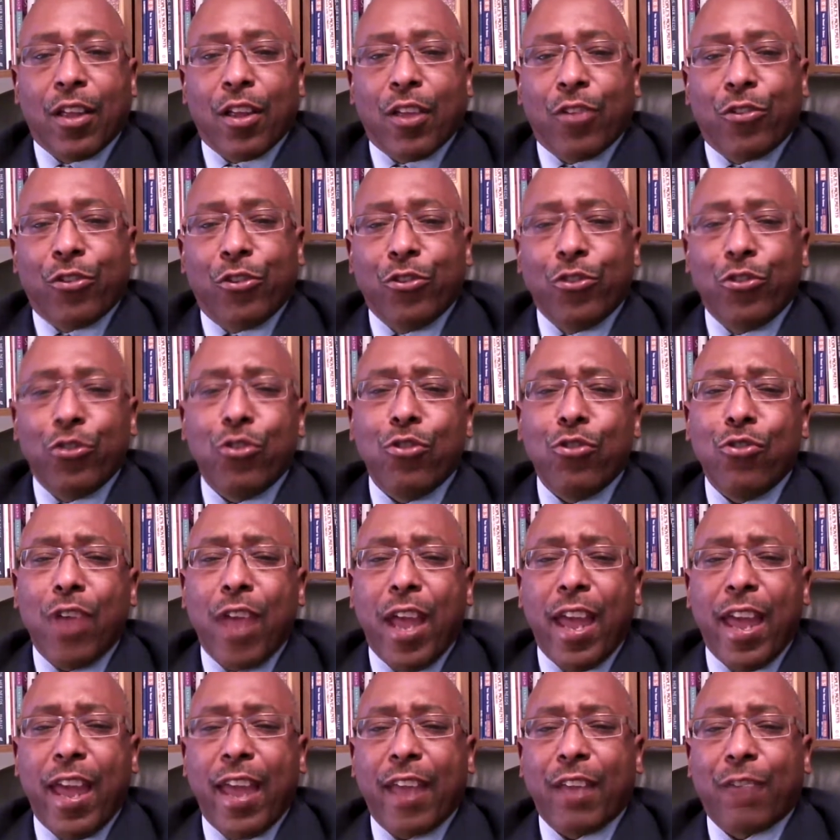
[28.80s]
The new
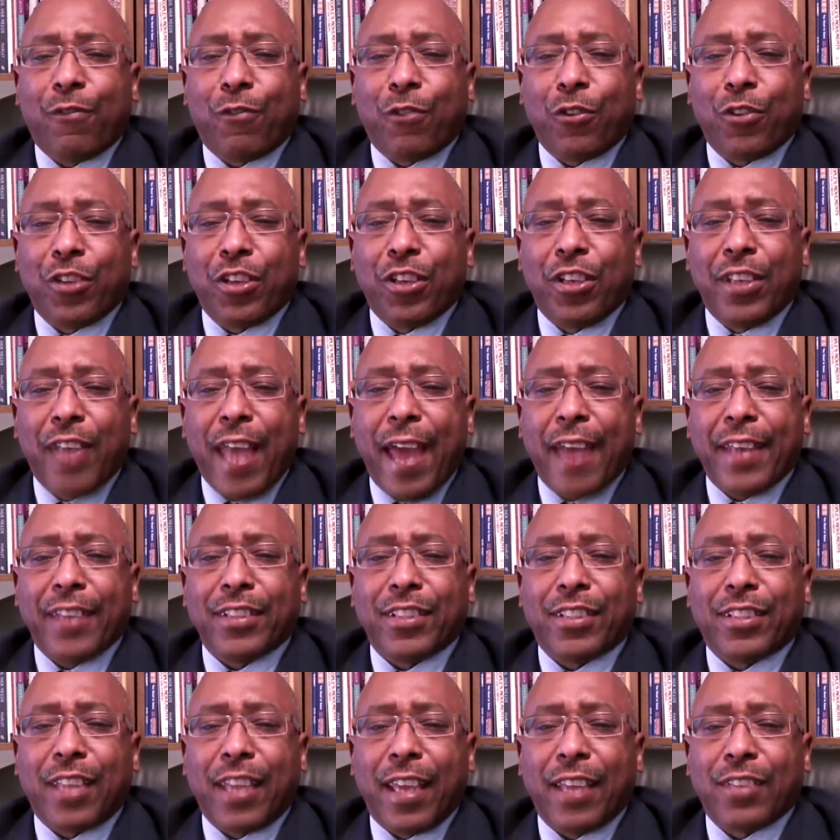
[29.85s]
head for the United
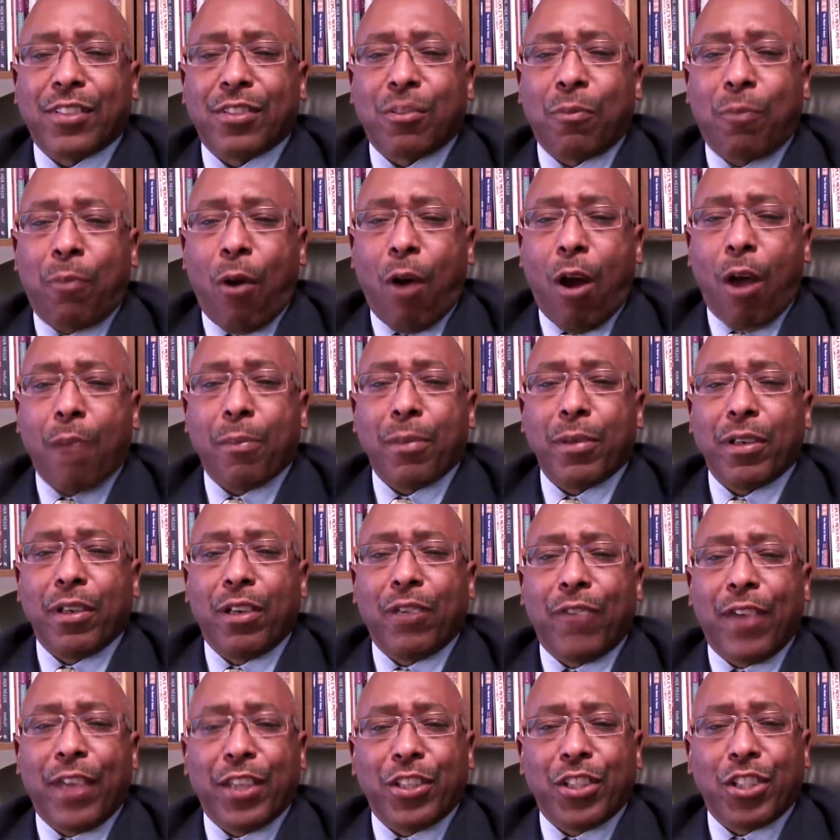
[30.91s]
States Department
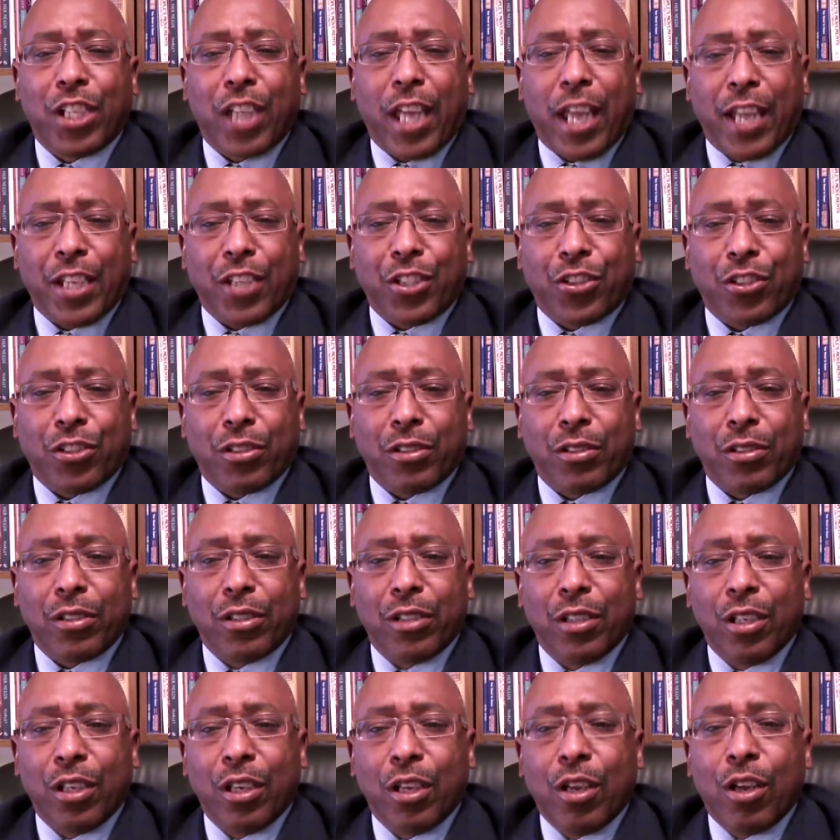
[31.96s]
of Education
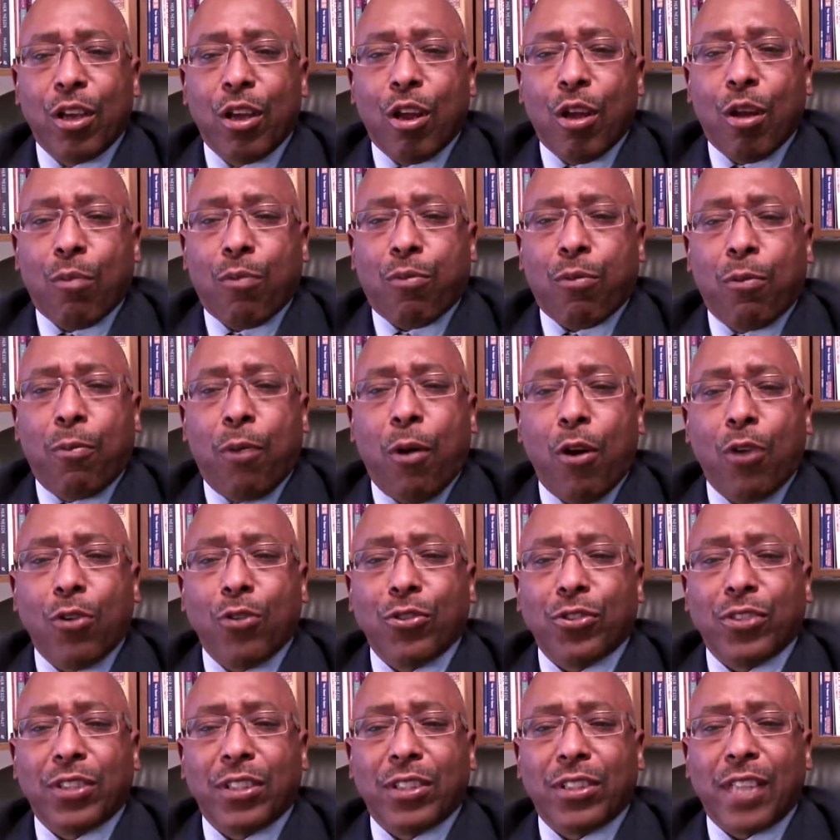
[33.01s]

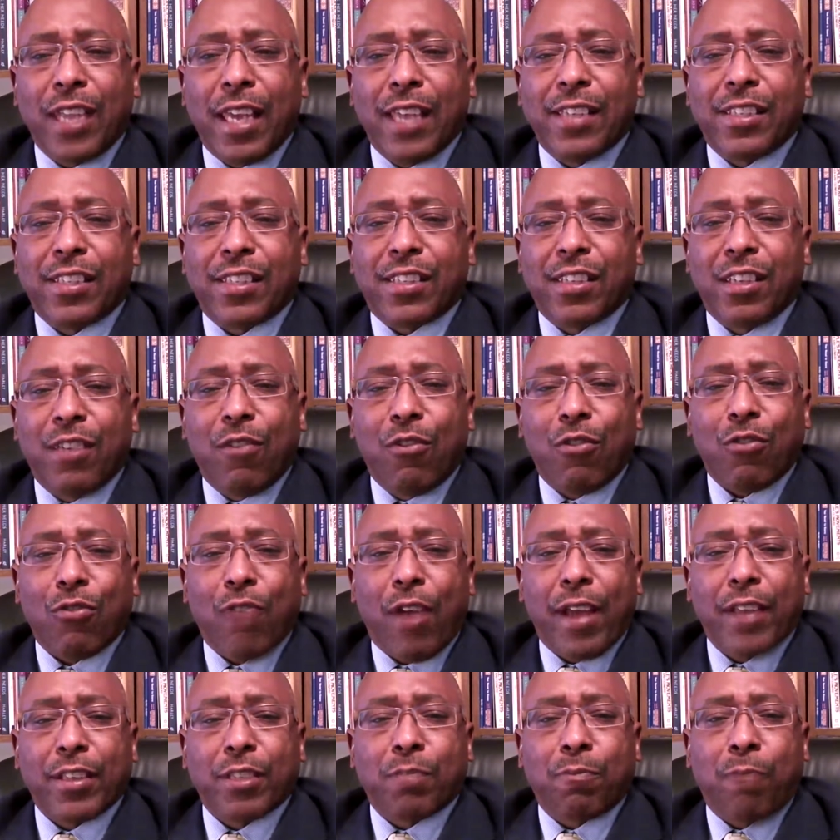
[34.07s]
proposes a civil
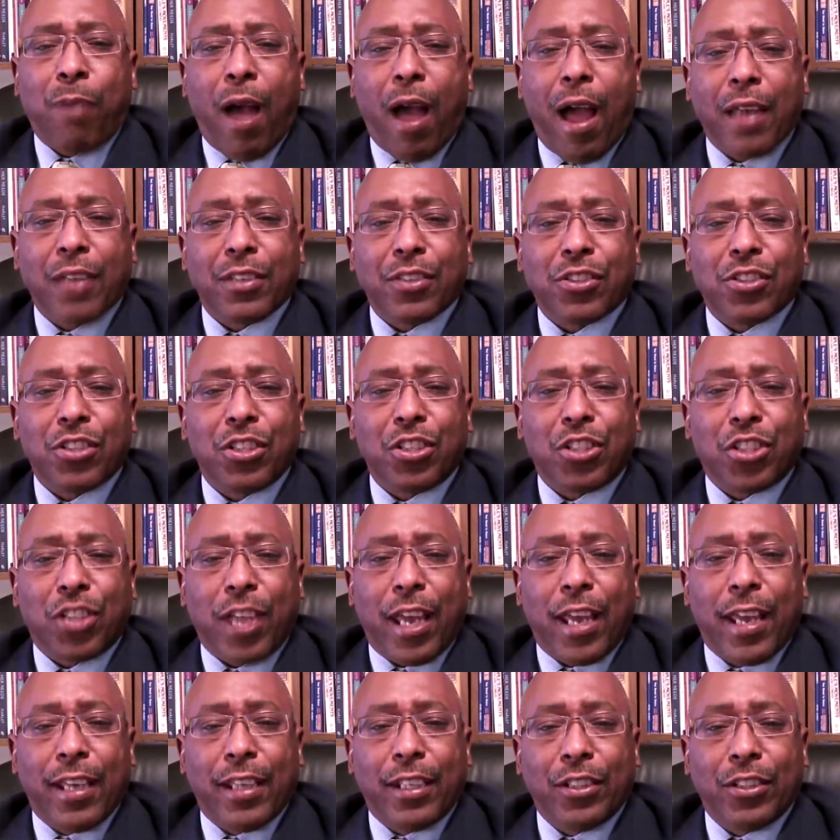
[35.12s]
rights policy
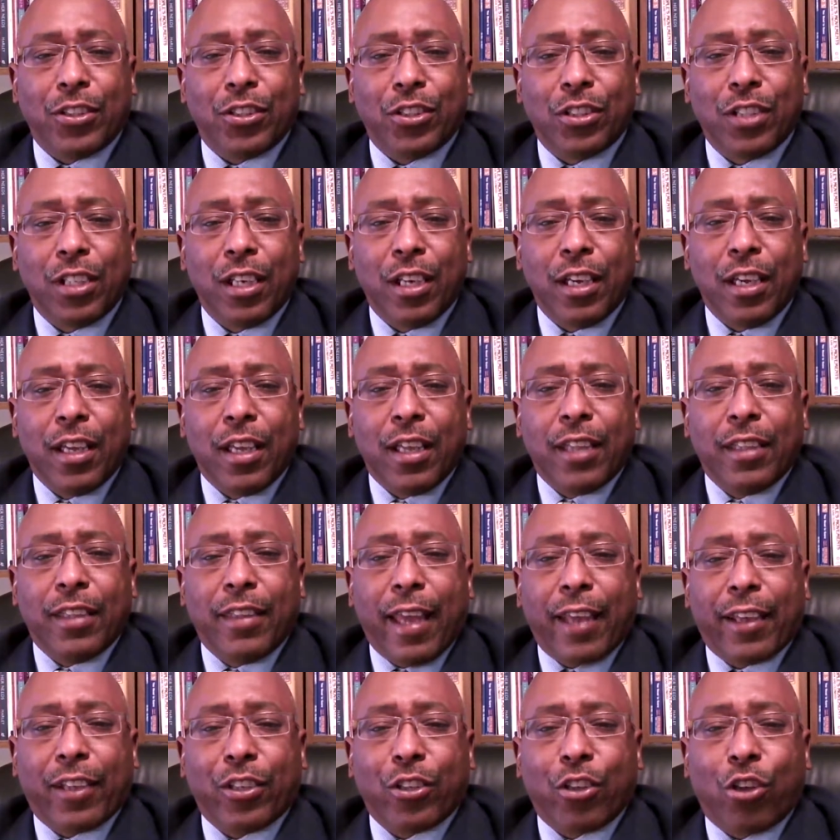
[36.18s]
change
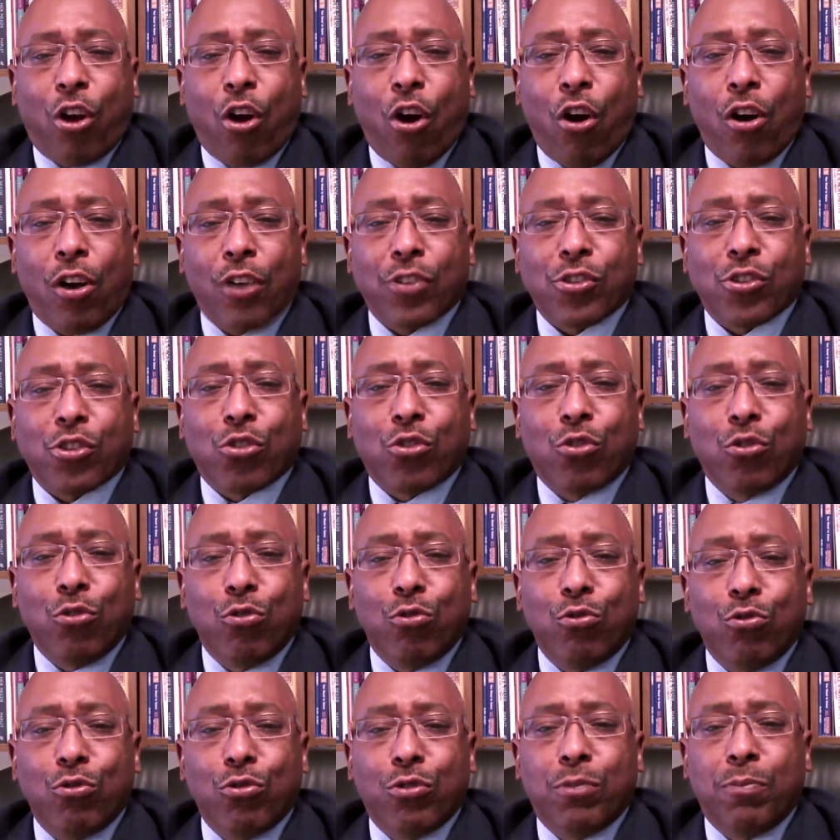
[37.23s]
that could cost
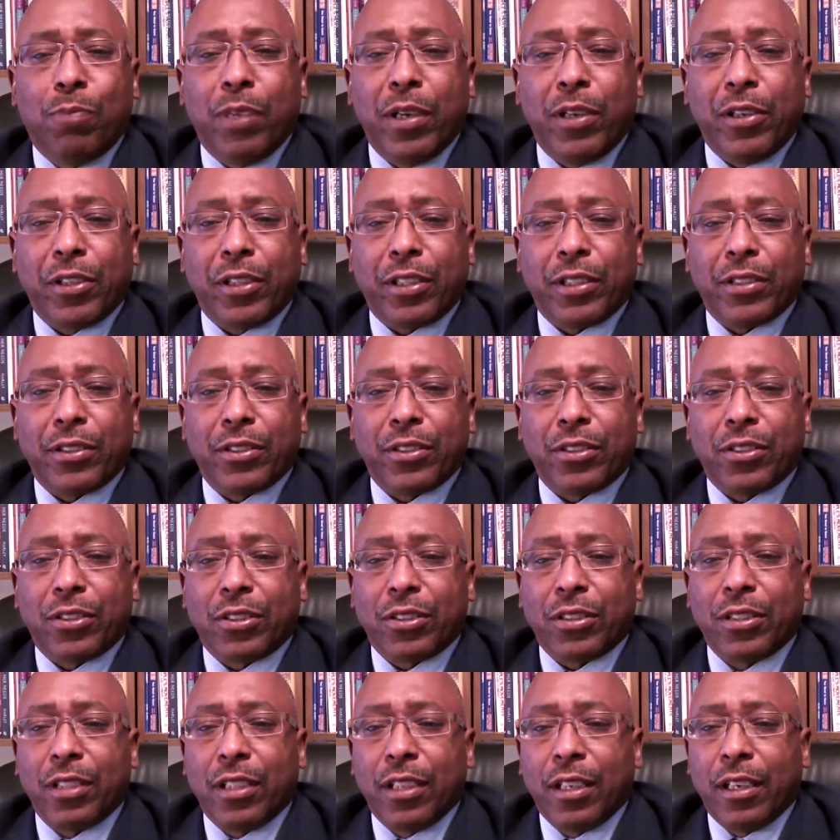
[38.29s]
schools
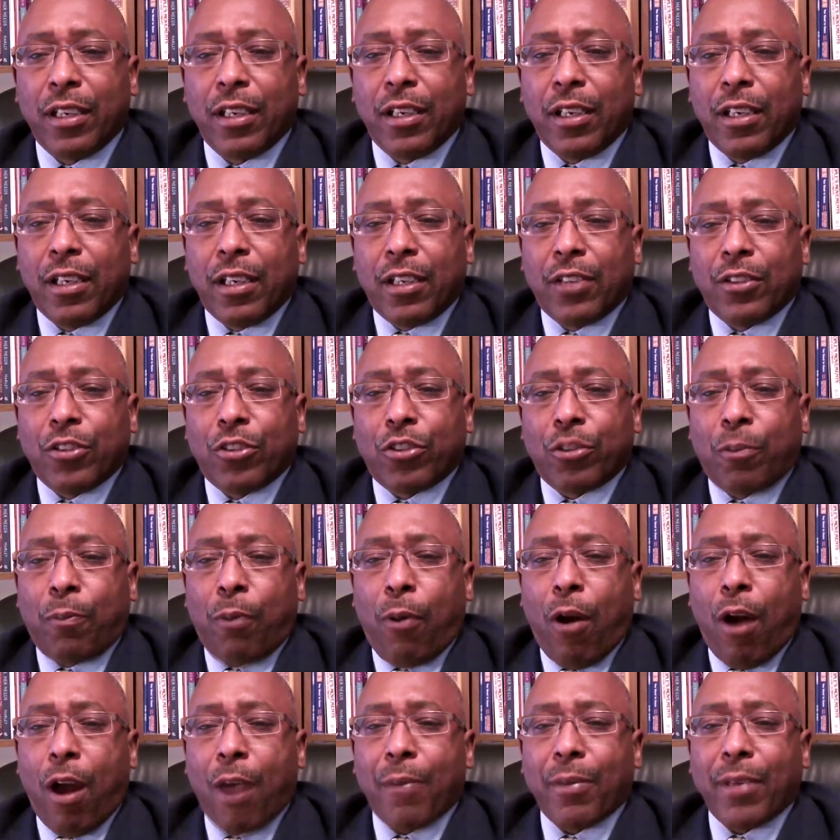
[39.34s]
billions. The
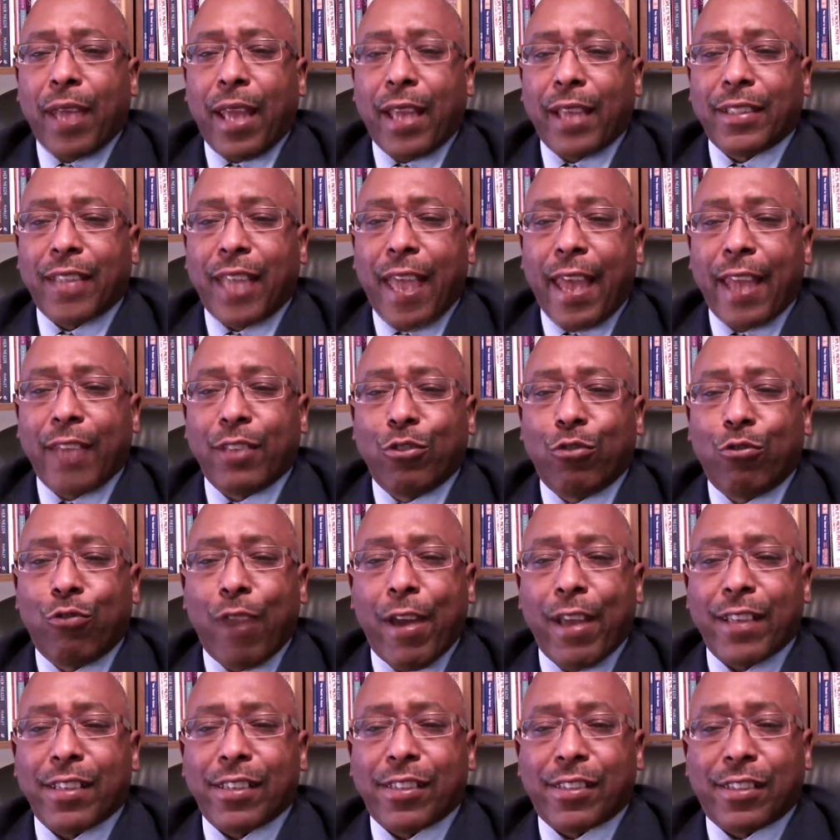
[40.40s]
department has had
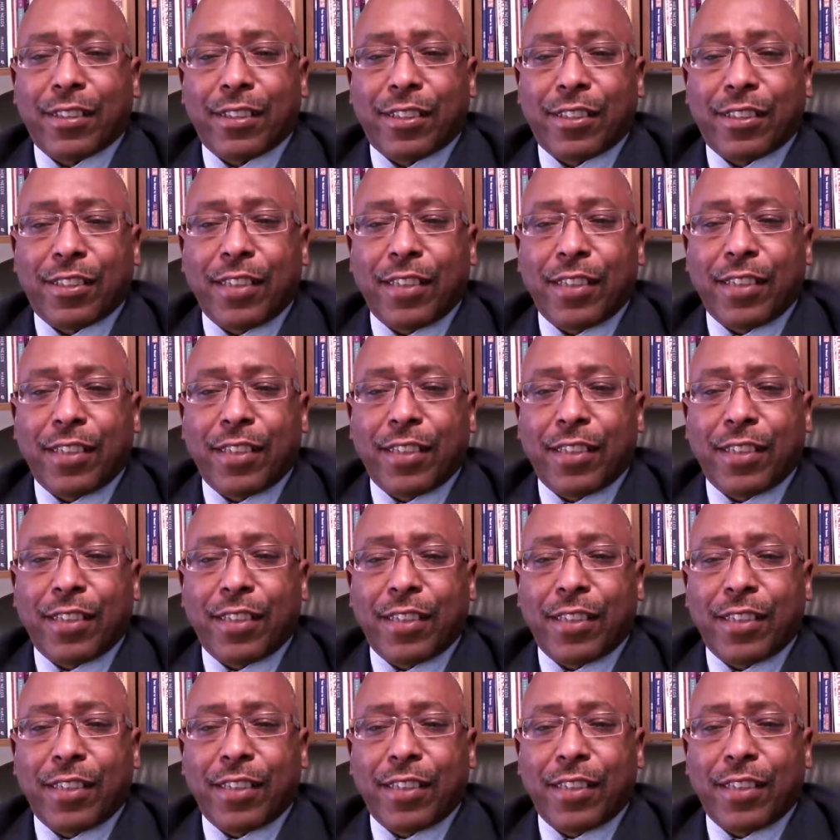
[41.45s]
rights of
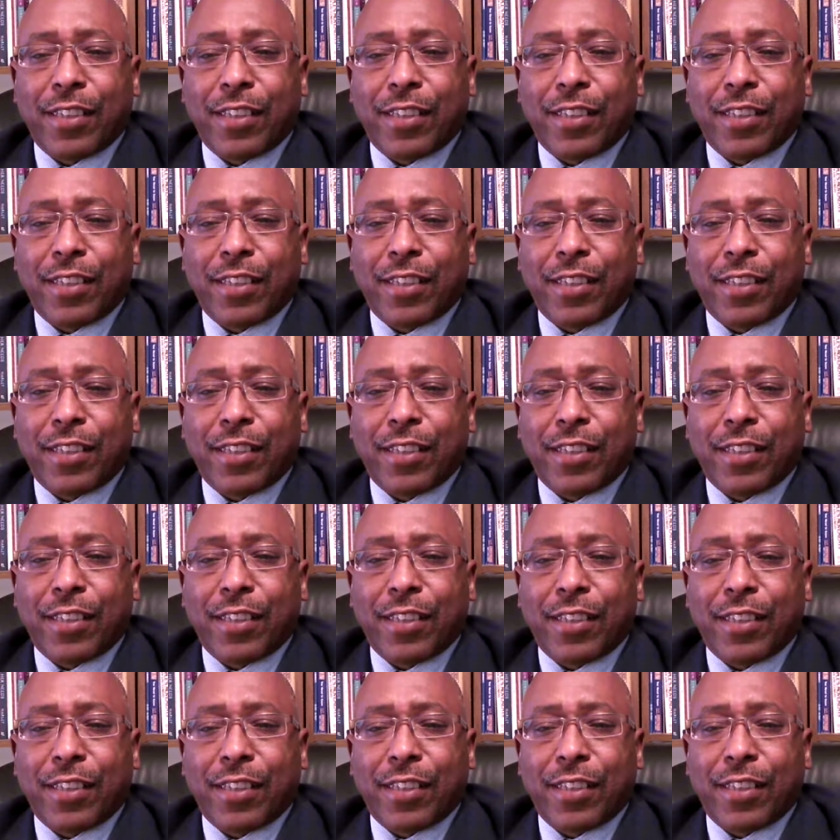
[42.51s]
individuals as
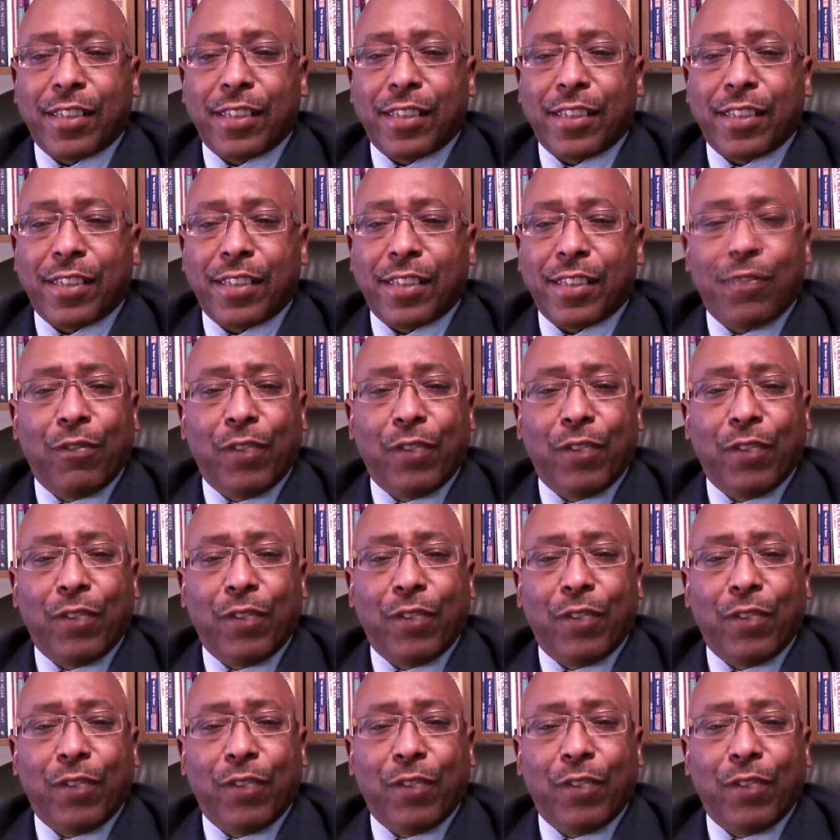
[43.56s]
well as schools.